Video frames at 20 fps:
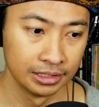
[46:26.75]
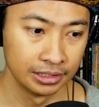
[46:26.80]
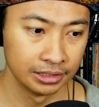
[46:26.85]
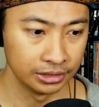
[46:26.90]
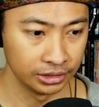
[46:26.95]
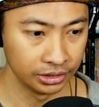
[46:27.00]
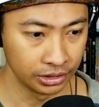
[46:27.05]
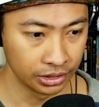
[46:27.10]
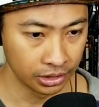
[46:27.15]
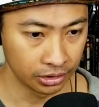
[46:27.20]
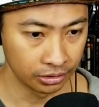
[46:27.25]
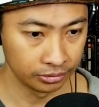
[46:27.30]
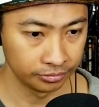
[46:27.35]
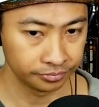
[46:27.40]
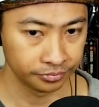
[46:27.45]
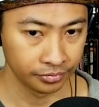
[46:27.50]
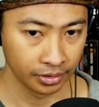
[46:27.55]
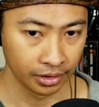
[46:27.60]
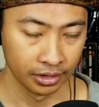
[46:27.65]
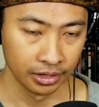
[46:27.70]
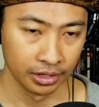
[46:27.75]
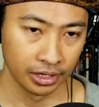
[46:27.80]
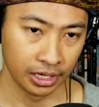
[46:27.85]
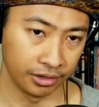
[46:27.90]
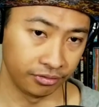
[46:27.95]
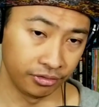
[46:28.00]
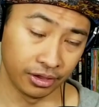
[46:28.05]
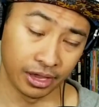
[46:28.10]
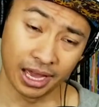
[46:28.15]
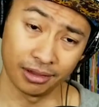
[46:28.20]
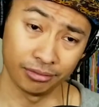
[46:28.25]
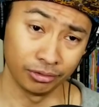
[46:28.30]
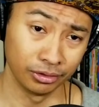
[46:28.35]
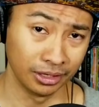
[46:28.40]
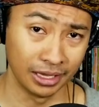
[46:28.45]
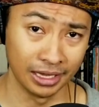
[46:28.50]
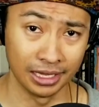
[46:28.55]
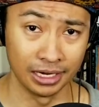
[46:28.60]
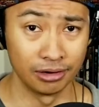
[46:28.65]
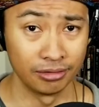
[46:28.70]
You know, if you have one
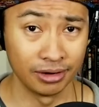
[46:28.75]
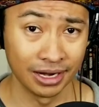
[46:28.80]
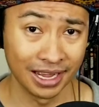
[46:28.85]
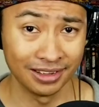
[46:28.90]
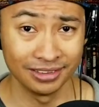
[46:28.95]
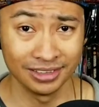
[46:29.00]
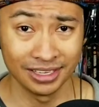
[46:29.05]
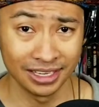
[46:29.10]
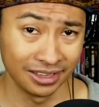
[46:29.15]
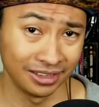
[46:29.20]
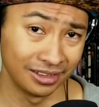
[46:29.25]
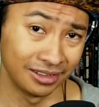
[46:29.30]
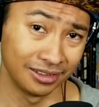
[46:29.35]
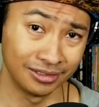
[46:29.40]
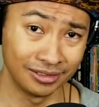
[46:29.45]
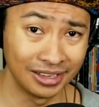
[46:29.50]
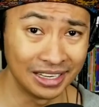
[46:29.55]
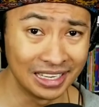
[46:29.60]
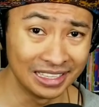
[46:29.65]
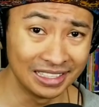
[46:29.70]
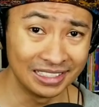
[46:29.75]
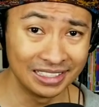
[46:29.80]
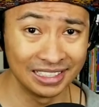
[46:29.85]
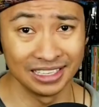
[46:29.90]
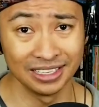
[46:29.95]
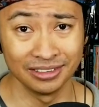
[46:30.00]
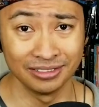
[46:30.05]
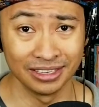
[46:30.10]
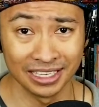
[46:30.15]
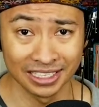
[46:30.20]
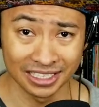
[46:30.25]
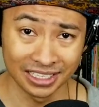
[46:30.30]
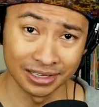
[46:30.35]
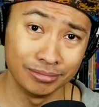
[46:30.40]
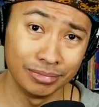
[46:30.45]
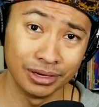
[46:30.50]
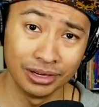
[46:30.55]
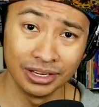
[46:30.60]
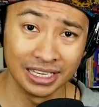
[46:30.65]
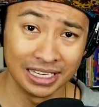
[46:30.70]
laying around that you don't want, that you want your
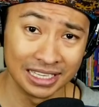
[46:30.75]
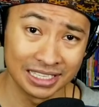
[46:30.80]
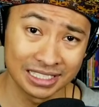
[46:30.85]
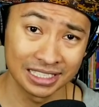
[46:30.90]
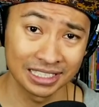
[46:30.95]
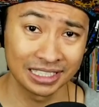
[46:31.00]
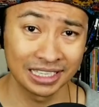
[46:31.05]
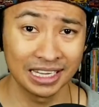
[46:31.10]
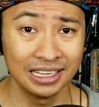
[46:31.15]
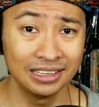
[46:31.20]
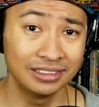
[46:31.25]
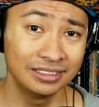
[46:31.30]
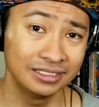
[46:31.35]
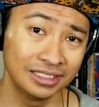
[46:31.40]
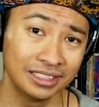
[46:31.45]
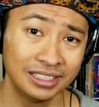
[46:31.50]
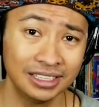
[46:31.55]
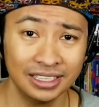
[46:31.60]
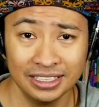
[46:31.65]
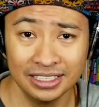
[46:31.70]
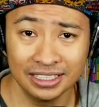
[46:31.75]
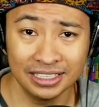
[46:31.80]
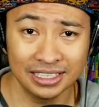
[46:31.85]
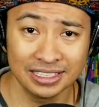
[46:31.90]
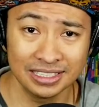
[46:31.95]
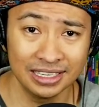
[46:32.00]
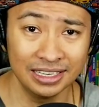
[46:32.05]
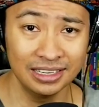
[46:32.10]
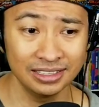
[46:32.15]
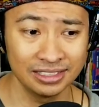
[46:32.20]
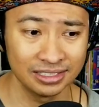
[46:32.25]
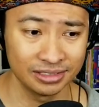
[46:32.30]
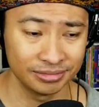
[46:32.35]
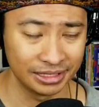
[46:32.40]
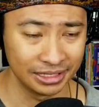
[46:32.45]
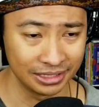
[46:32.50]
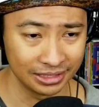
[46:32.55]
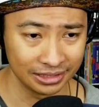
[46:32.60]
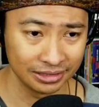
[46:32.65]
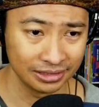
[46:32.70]
boy to check out, you know, you can send it to
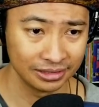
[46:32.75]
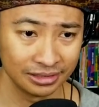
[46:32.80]
me.